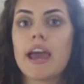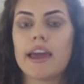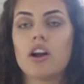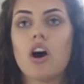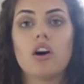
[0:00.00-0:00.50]

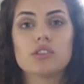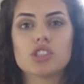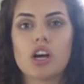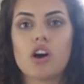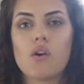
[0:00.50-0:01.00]
And
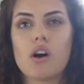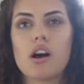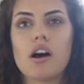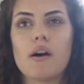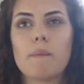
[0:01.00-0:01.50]
also,
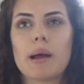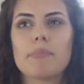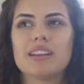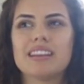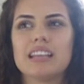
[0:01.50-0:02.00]
I
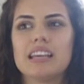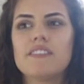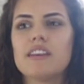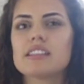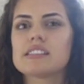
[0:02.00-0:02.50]

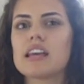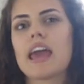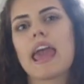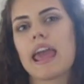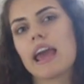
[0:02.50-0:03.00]
believe it's
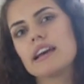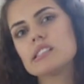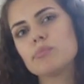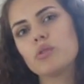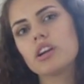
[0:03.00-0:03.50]
the
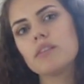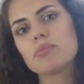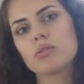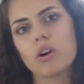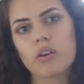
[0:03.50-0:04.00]
AS Board
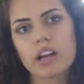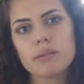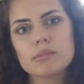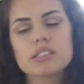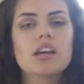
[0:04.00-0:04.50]

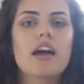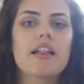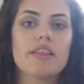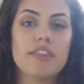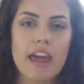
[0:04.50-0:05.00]
programs.
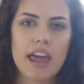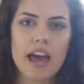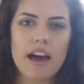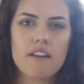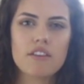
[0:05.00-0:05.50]
They
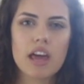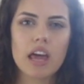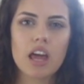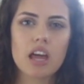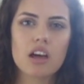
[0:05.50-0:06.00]
have
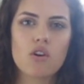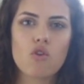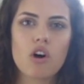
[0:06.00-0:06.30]
a